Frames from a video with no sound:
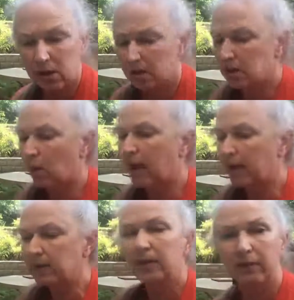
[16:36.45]
So
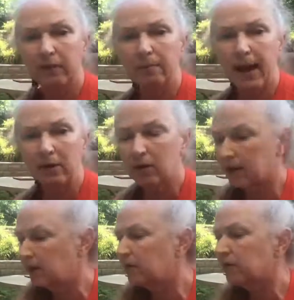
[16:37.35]
living matter,
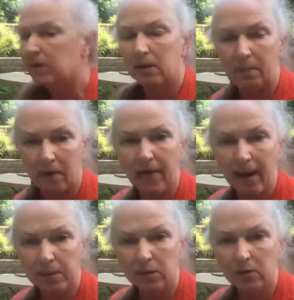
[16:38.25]
anything that's above
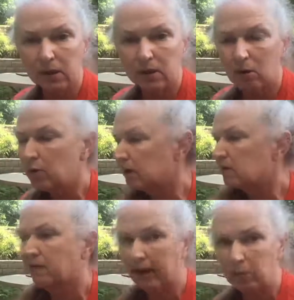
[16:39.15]
absolute zero is
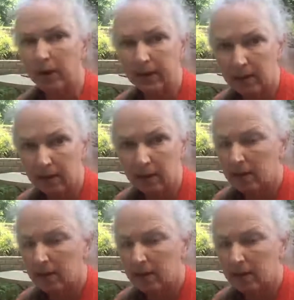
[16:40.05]
vibrating.